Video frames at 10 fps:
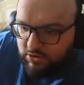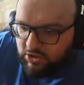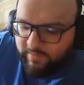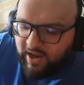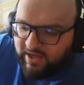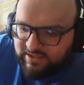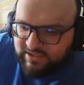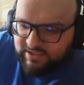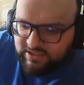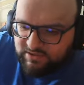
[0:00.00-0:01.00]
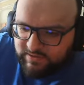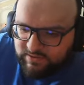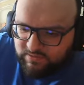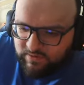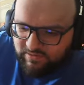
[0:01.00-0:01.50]
Sorry, my highest Zantetsu
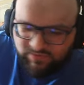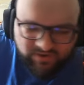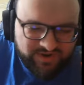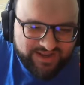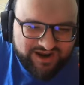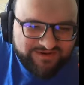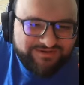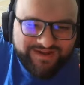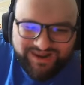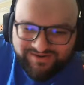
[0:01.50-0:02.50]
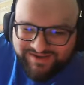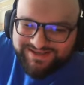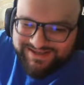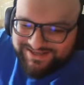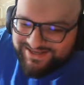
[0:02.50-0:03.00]
is. Why, why would I care about my
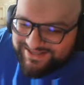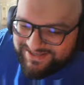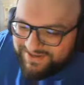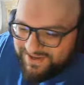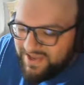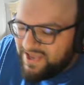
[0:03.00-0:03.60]
lowest Zantetsu?